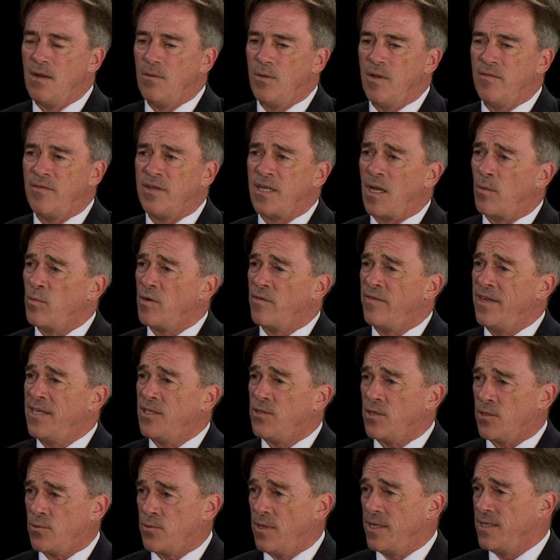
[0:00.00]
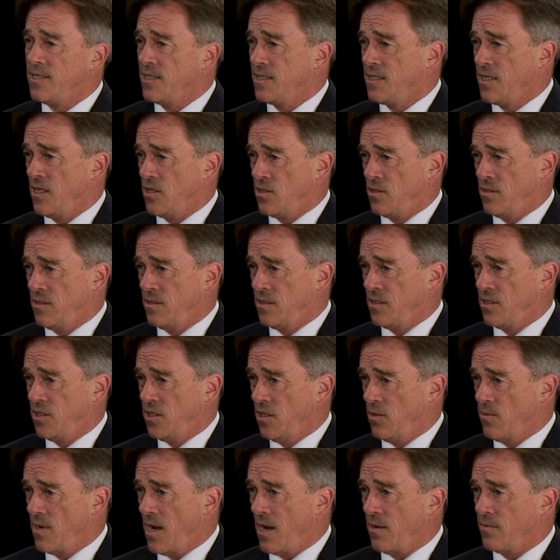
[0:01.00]
We have a number of interest rate decisions
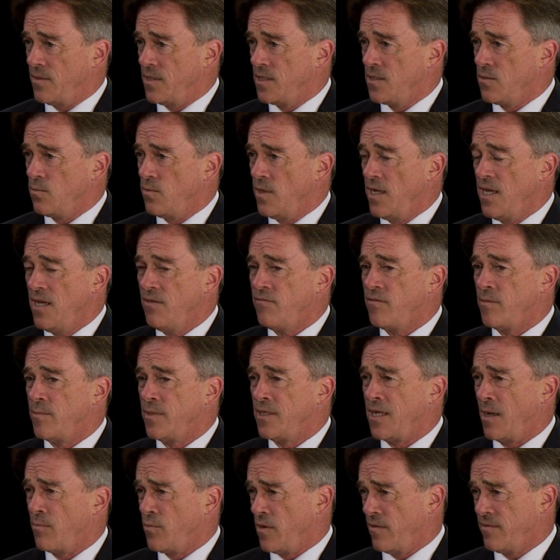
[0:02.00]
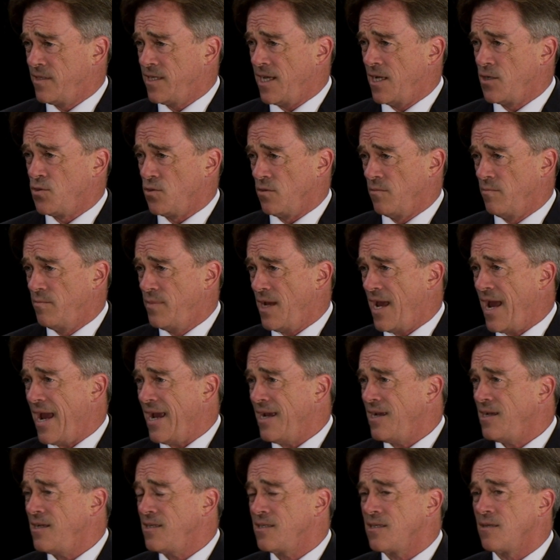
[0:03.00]
due out this week from a number of central
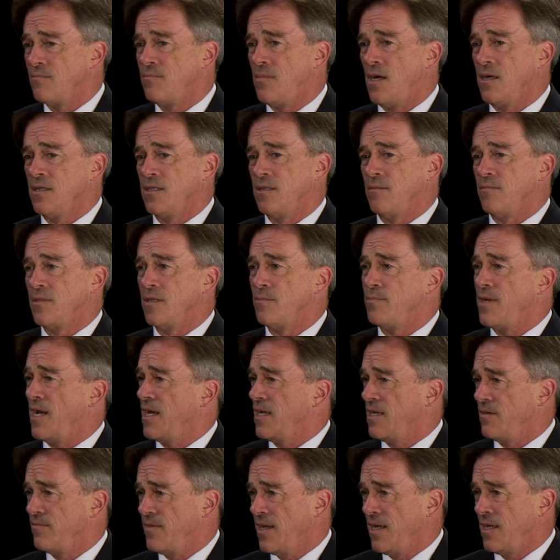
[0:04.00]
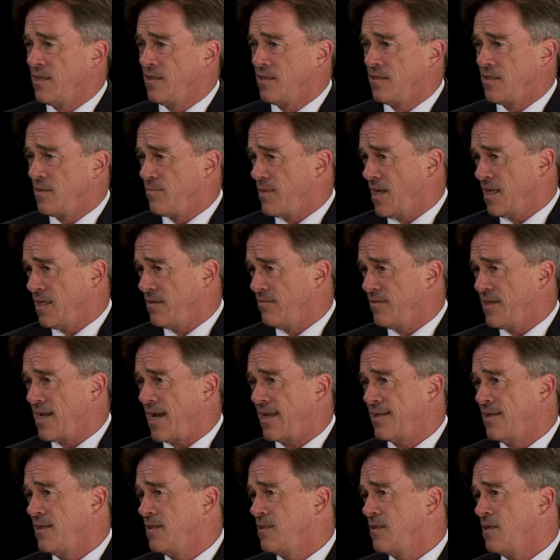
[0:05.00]
banks, among them the Bank of England, the Bank of
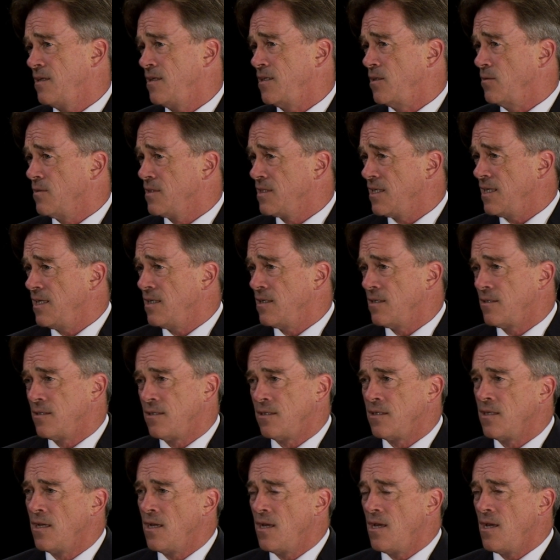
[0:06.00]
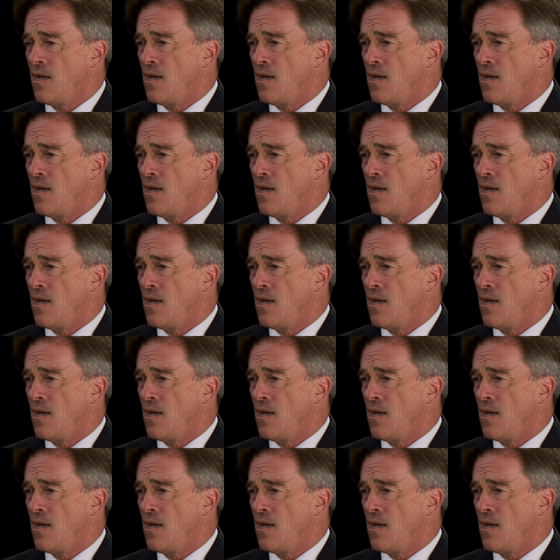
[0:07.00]
Canada, New Zealand.